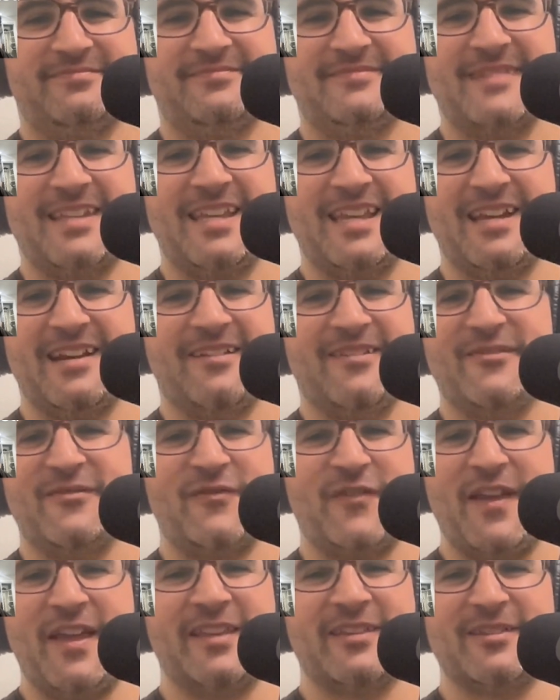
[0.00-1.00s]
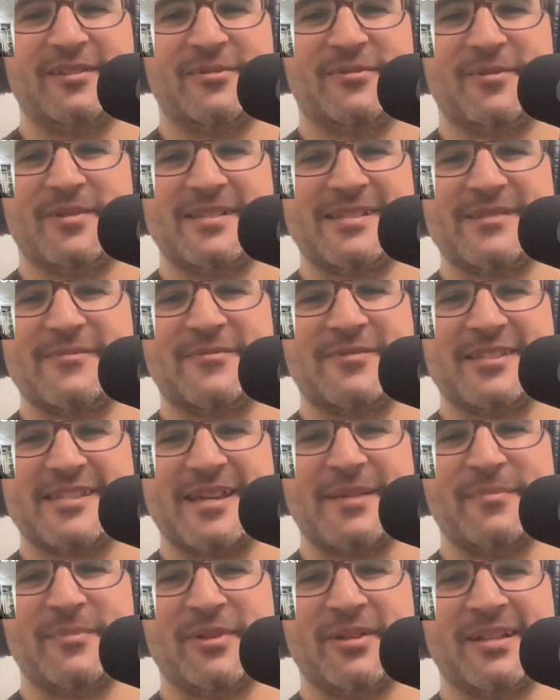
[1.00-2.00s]
vaguely
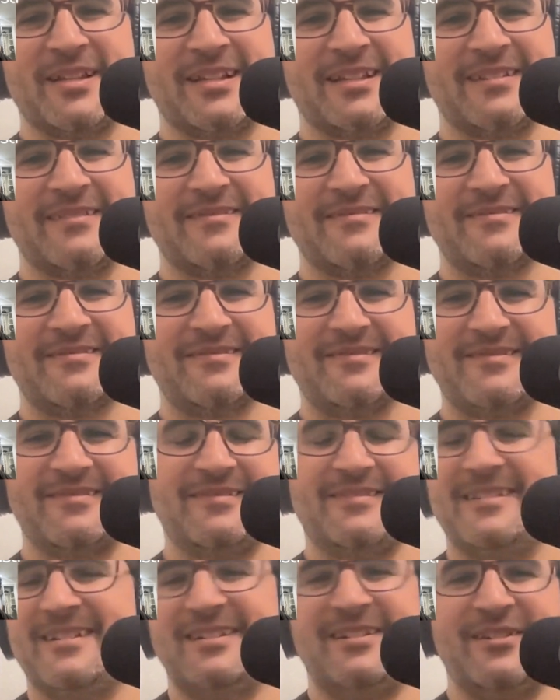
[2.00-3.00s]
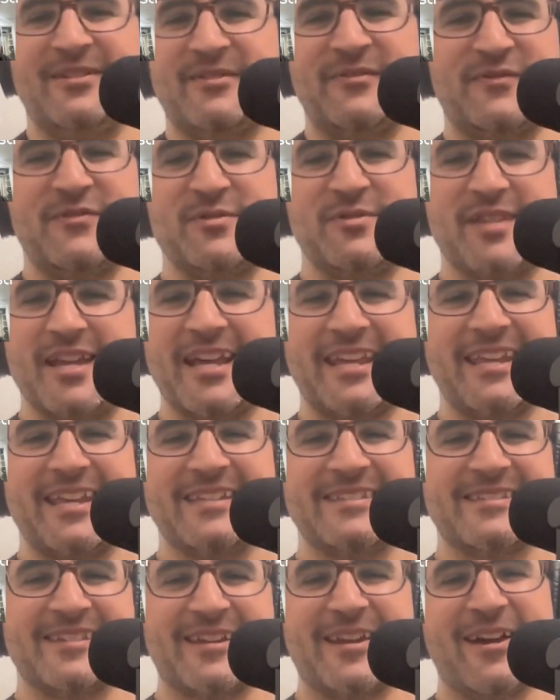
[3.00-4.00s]
resembling, I don't know, a few
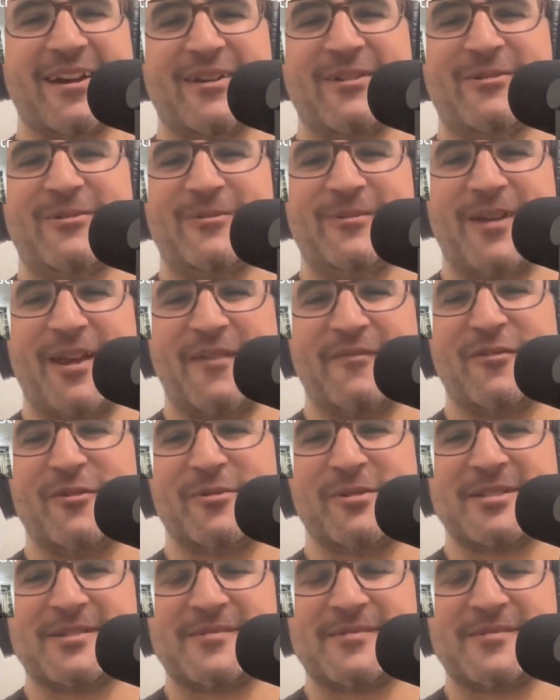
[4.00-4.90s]
decades ago or whatever, which is